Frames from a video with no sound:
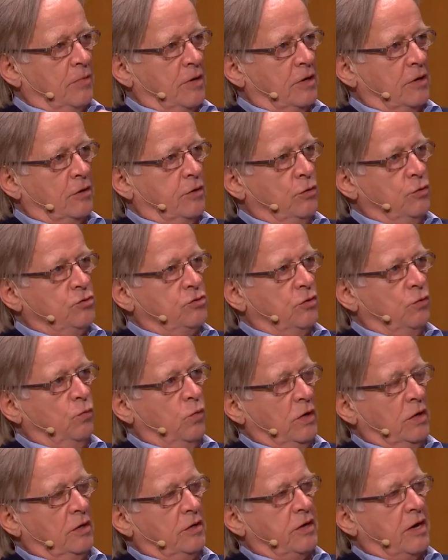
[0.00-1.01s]
inclusion
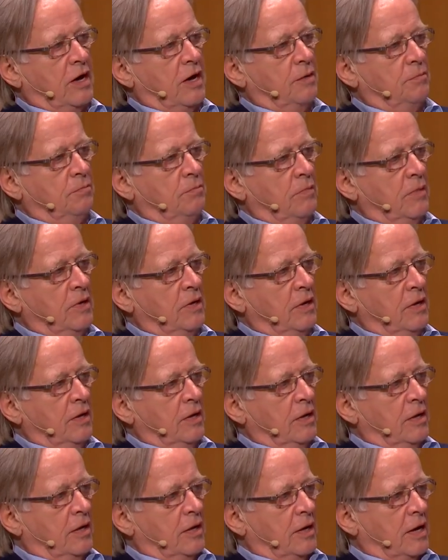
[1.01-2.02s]
will come
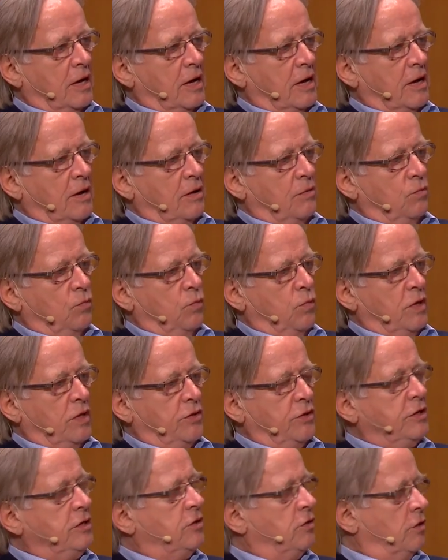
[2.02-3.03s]
uh, with
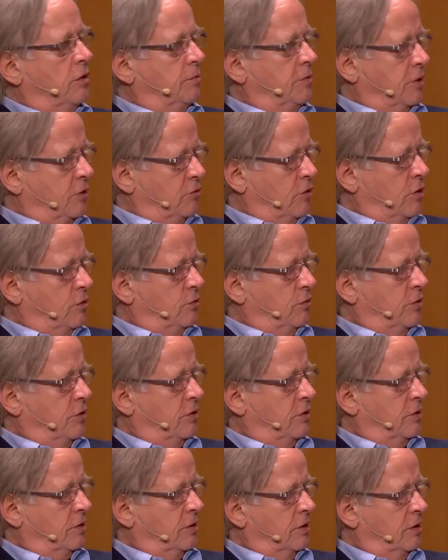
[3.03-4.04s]
economic growth,
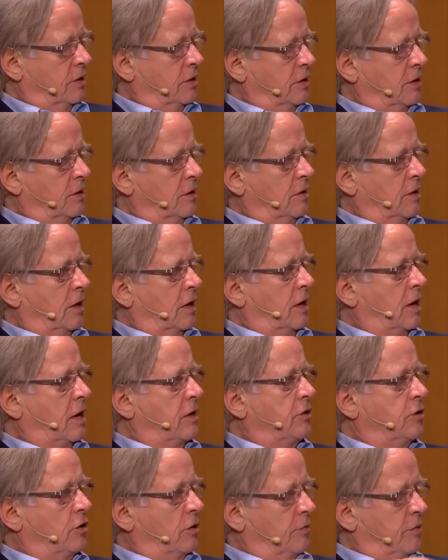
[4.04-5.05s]
uh,
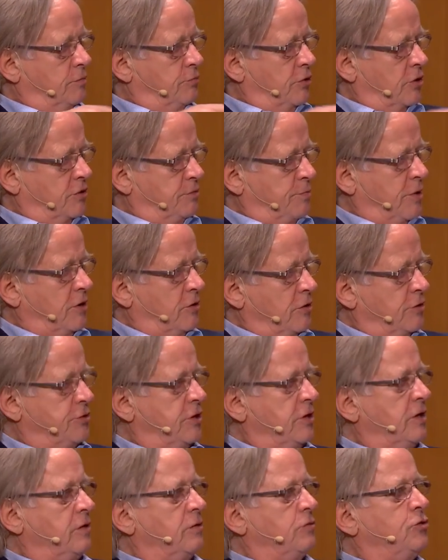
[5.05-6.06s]
economic
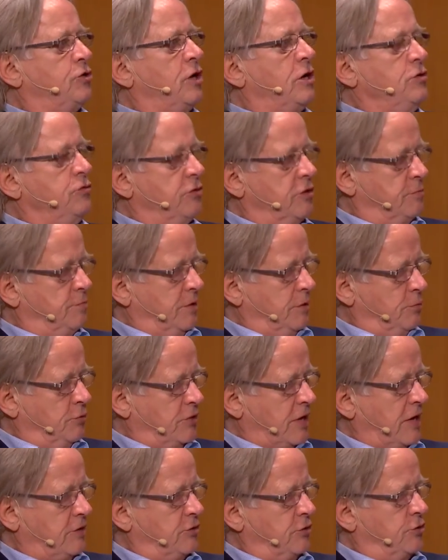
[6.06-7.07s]
prosperity, changes people's
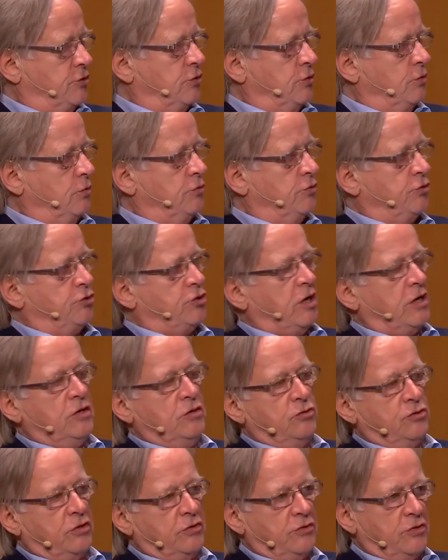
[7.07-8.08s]
attitudes,
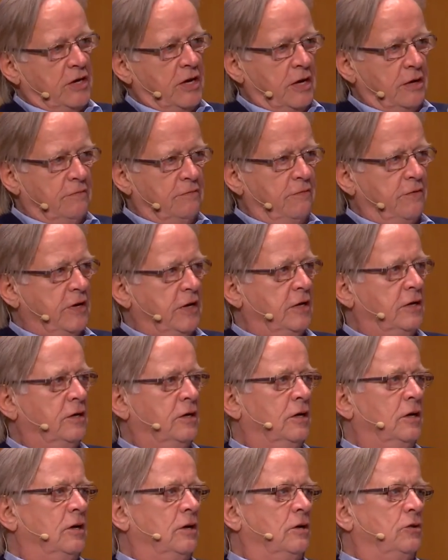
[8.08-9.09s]
changes the envy,
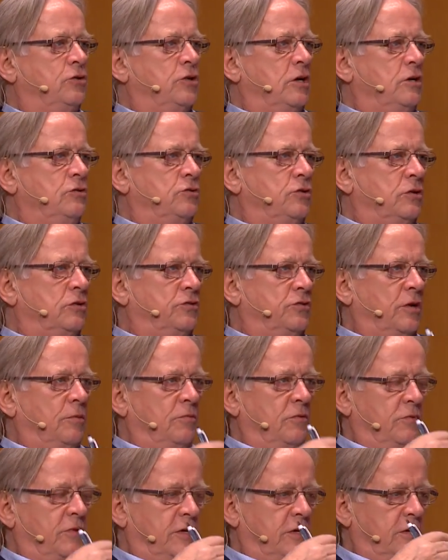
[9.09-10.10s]
changes some
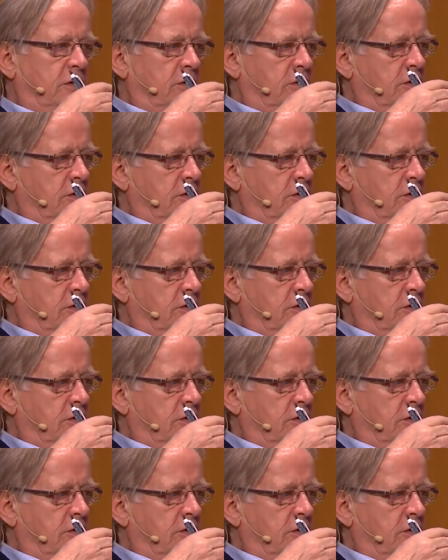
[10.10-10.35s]
of the